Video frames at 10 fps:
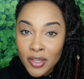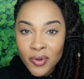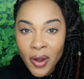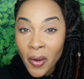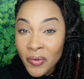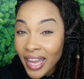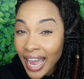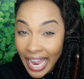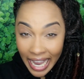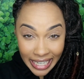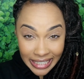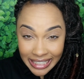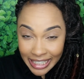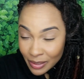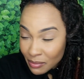You know that I hate
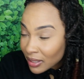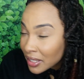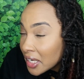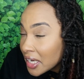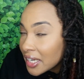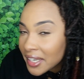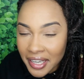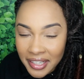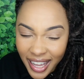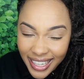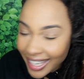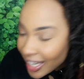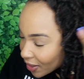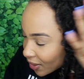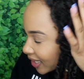seeing blood and like
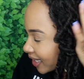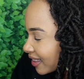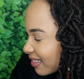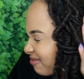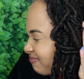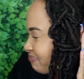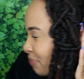hearing